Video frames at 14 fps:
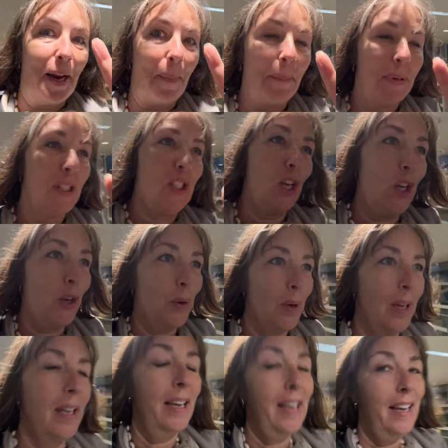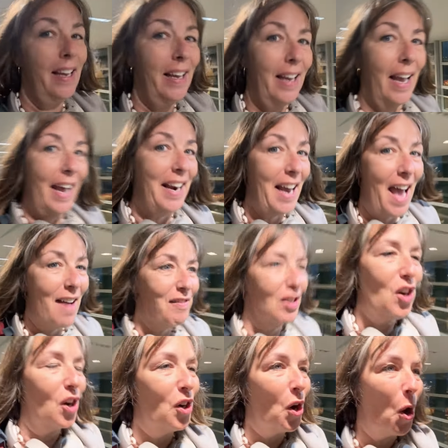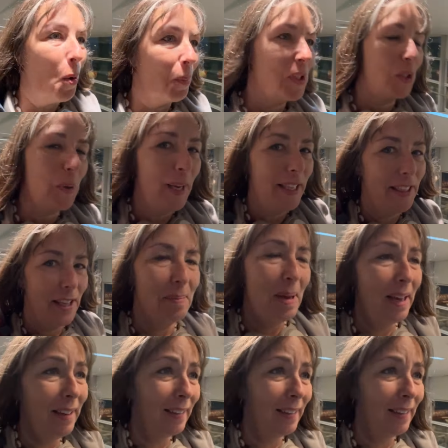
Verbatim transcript: number two. And I haven't got long between them.